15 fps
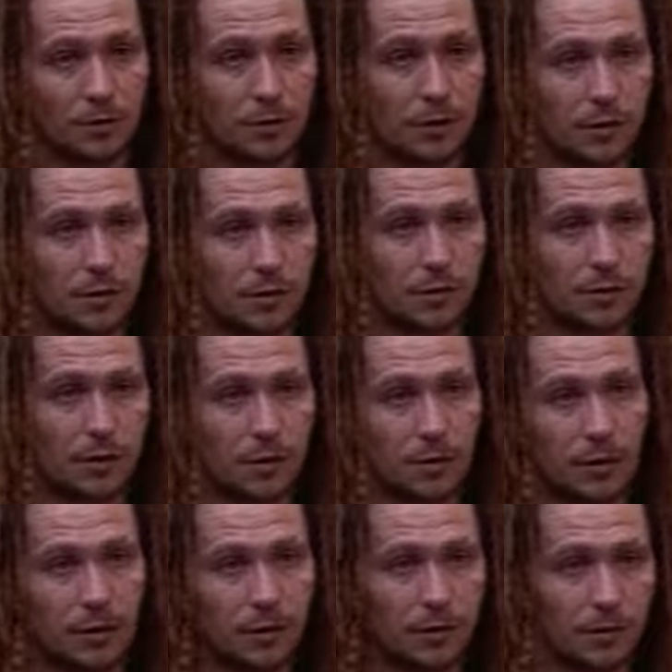which you know
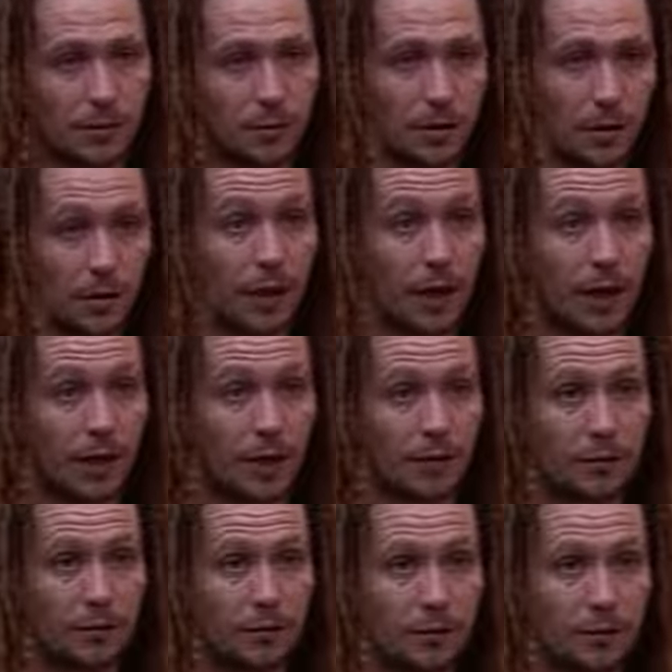about because it went to Cannes, I
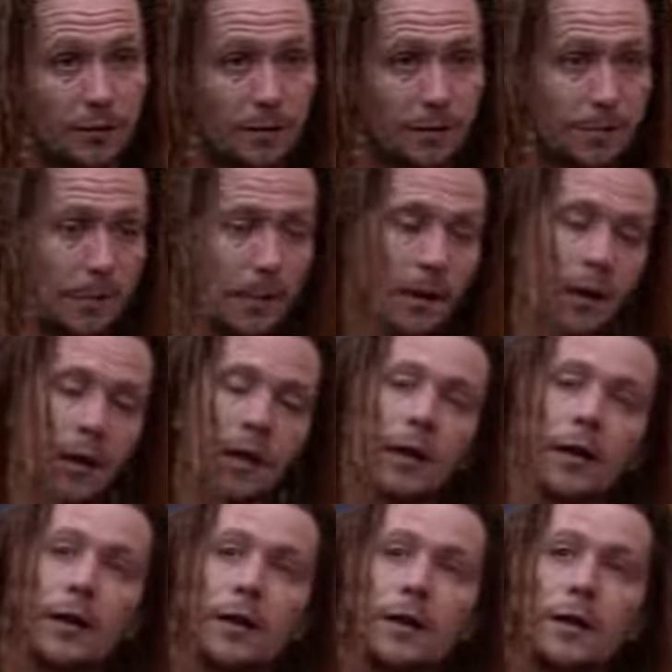think. Yeah,
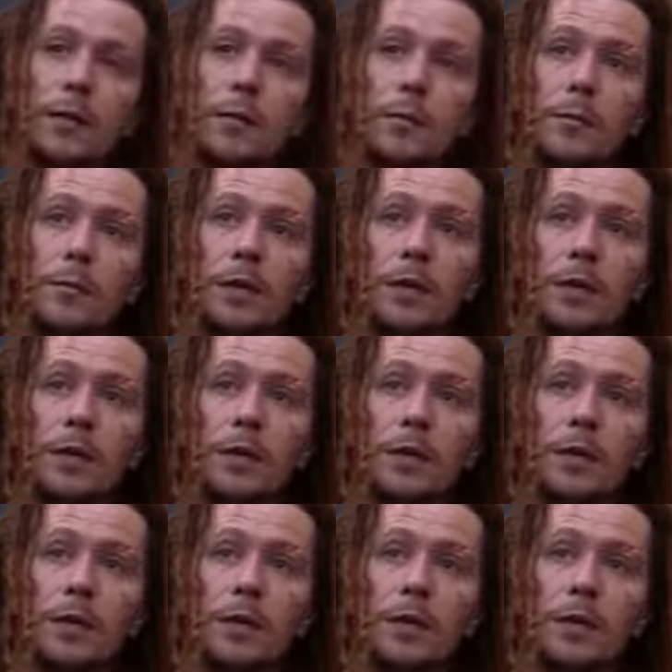um,